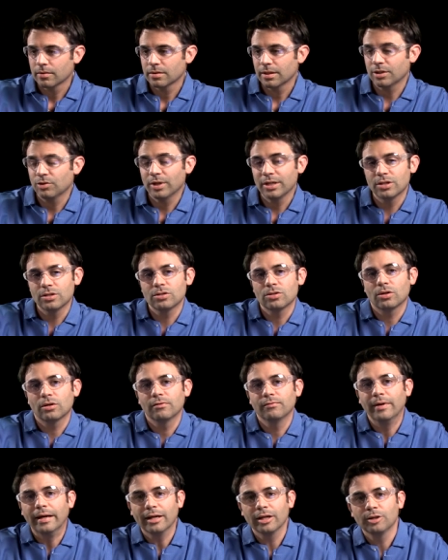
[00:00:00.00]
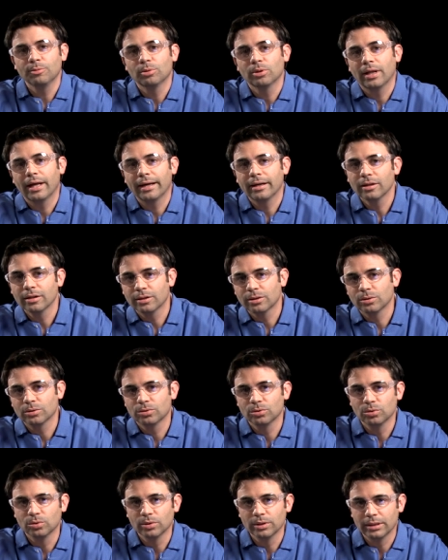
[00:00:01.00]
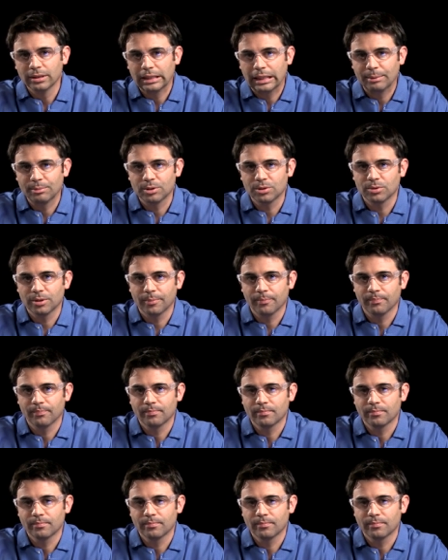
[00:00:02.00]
Titrations are a valuable analytical tool in chemistry.